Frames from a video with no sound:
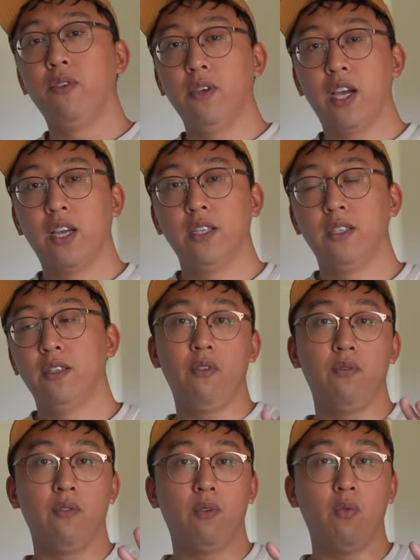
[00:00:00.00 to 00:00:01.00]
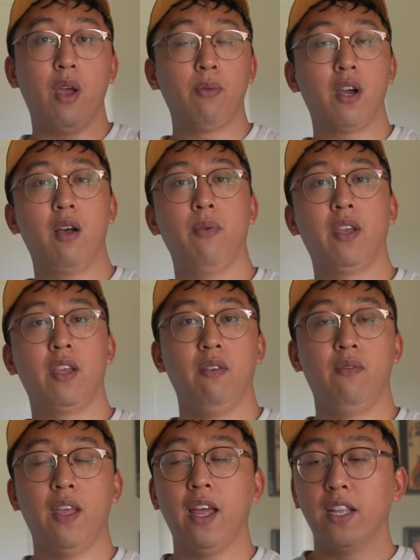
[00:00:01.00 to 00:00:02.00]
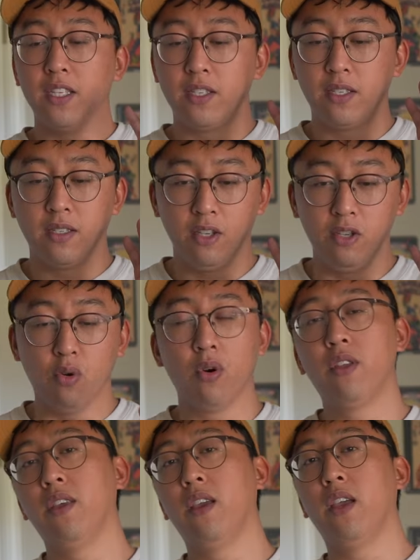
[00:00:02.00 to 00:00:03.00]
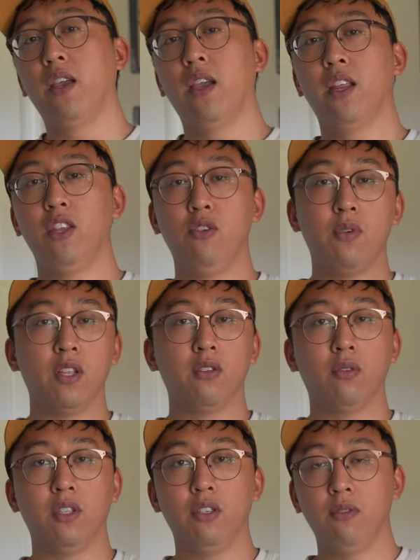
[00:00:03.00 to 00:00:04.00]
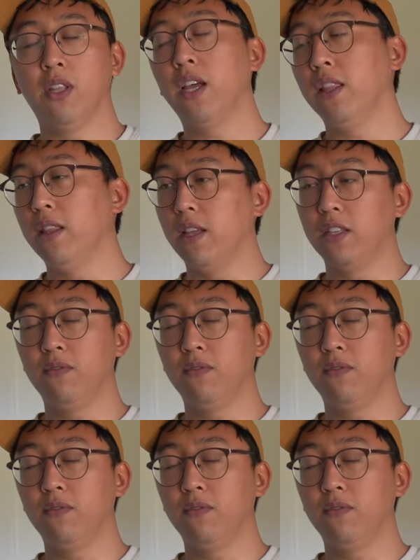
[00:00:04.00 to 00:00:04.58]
guys, if a webcomic, if that is your thing and you can totally do that, then that's